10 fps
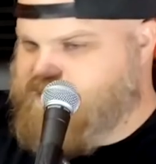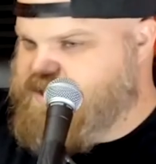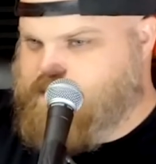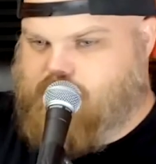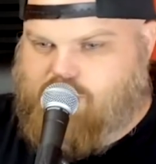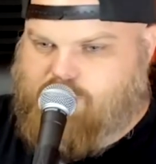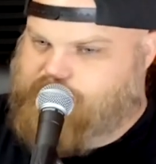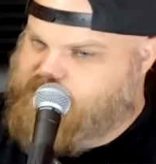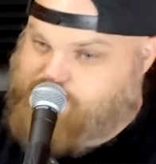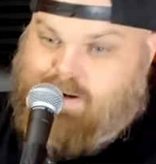won a Super
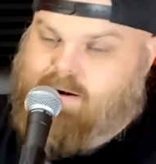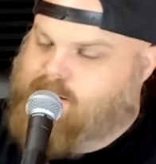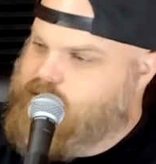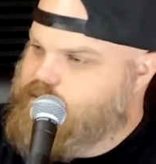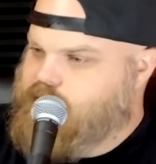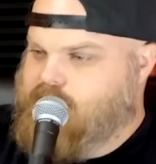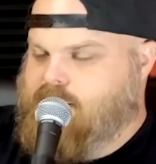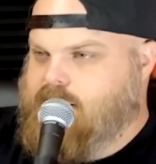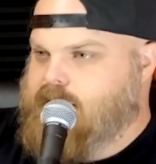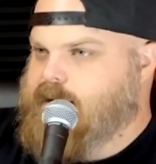Bowl. He's been in another
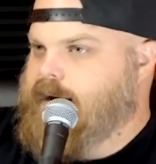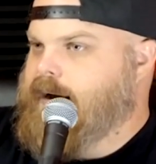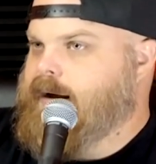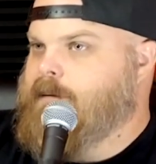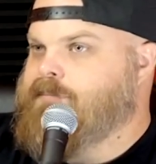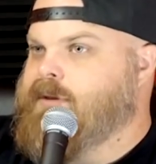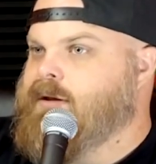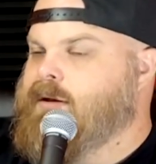one. Um,